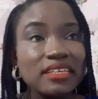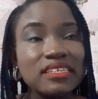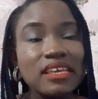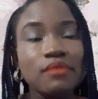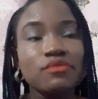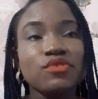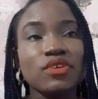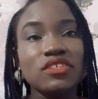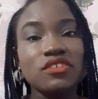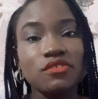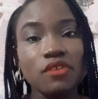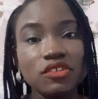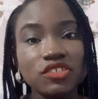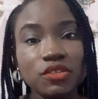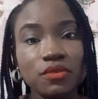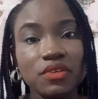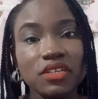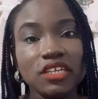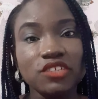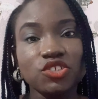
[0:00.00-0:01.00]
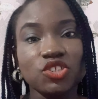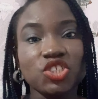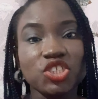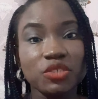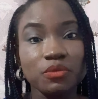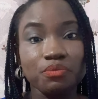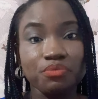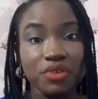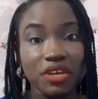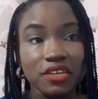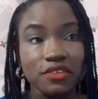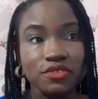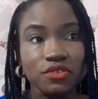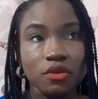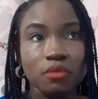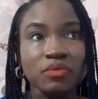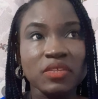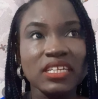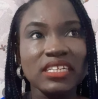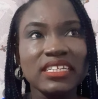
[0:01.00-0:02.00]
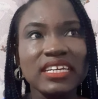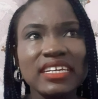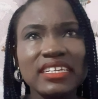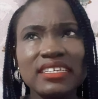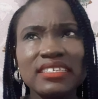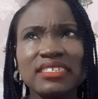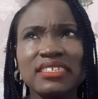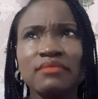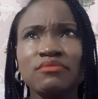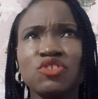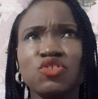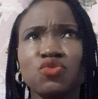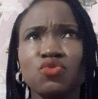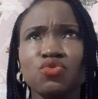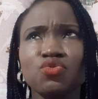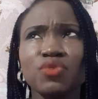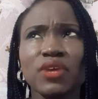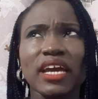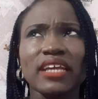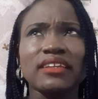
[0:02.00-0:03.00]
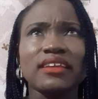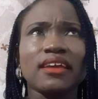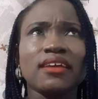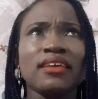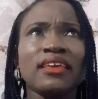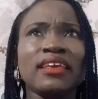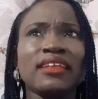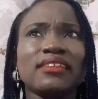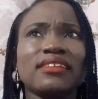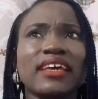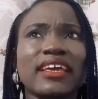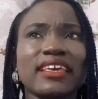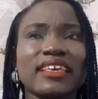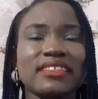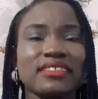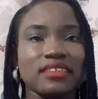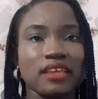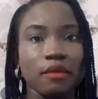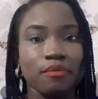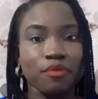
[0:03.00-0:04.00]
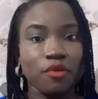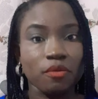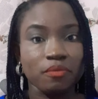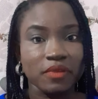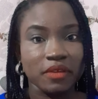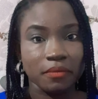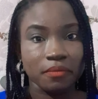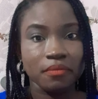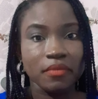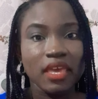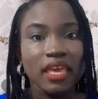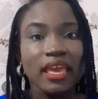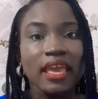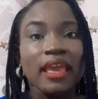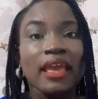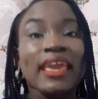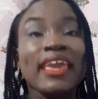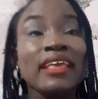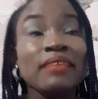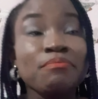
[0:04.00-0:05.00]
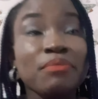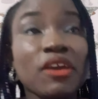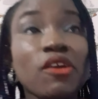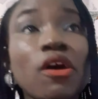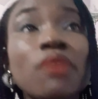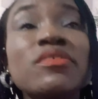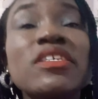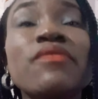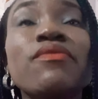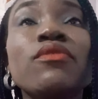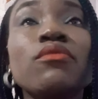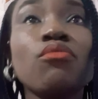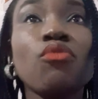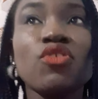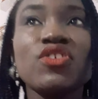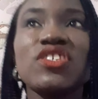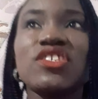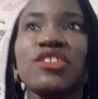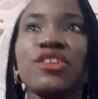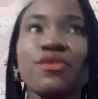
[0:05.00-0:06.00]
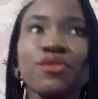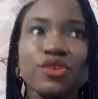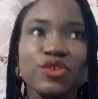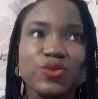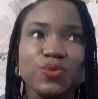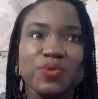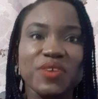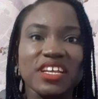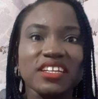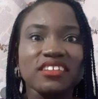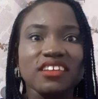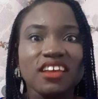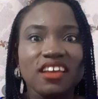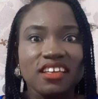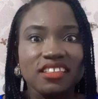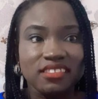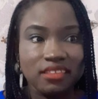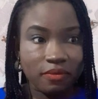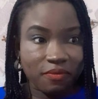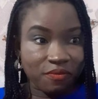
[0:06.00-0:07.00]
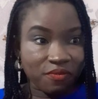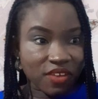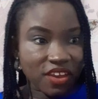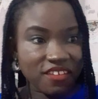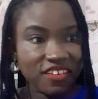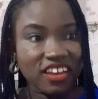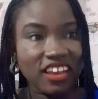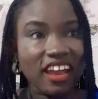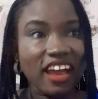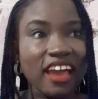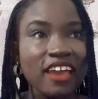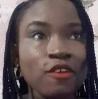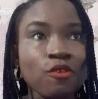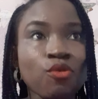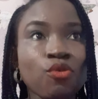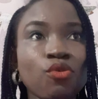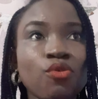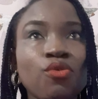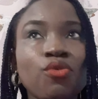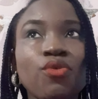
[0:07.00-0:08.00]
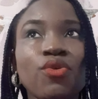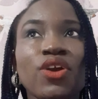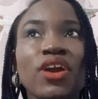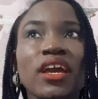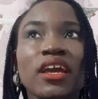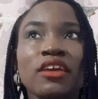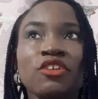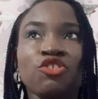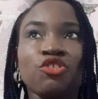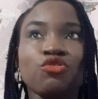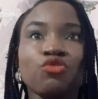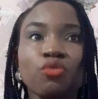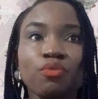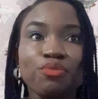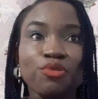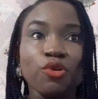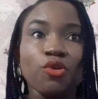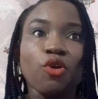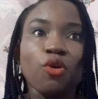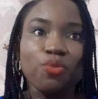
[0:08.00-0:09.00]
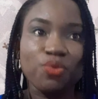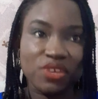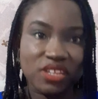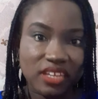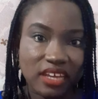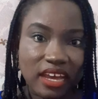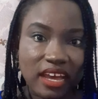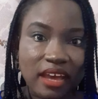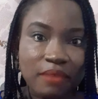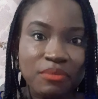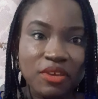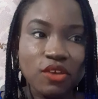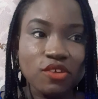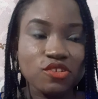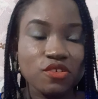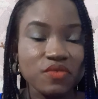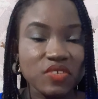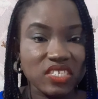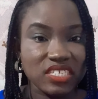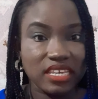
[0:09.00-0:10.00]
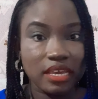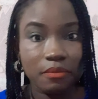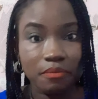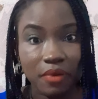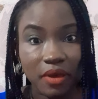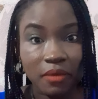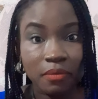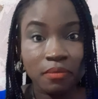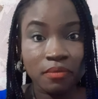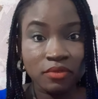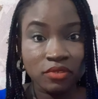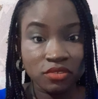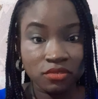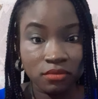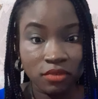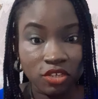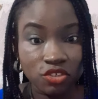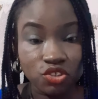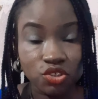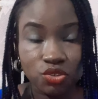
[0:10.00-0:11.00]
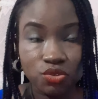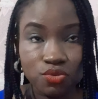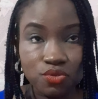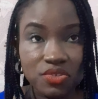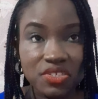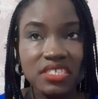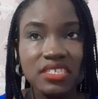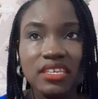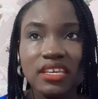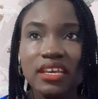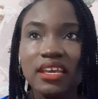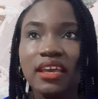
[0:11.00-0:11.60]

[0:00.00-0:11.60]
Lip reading: times when such a relationship breaks up, the lady seems to look at it like it's her problem. It becomes even more serious when the very guy who, broke up with her because of his temper issues